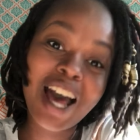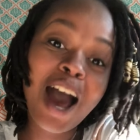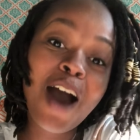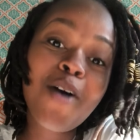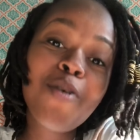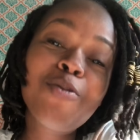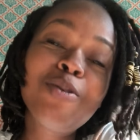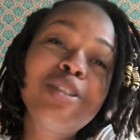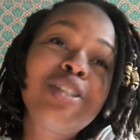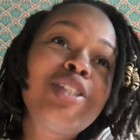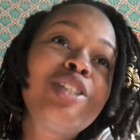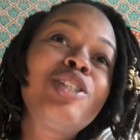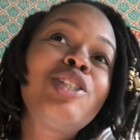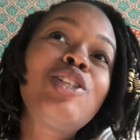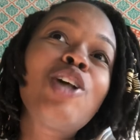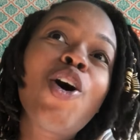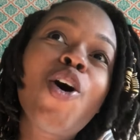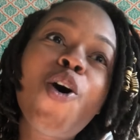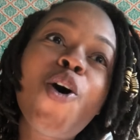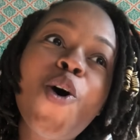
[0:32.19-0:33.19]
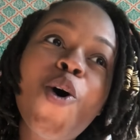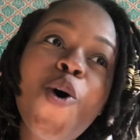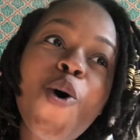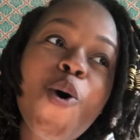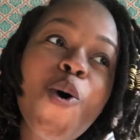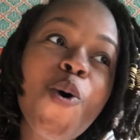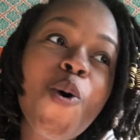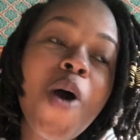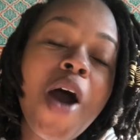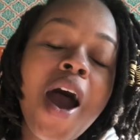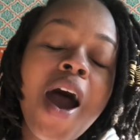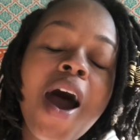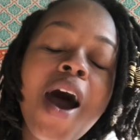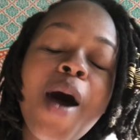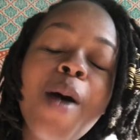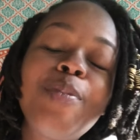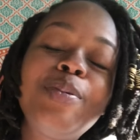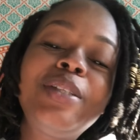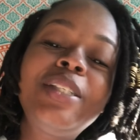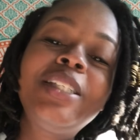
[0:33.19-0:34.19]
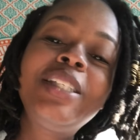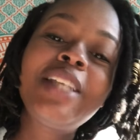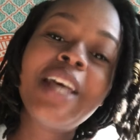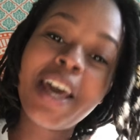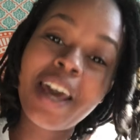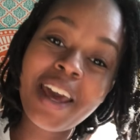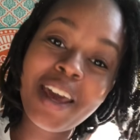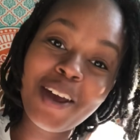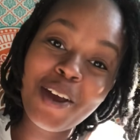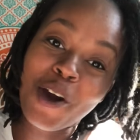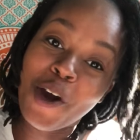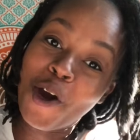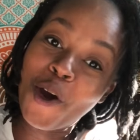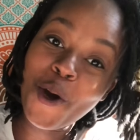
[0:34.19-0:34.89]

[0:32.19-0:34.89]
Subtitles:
I was so upset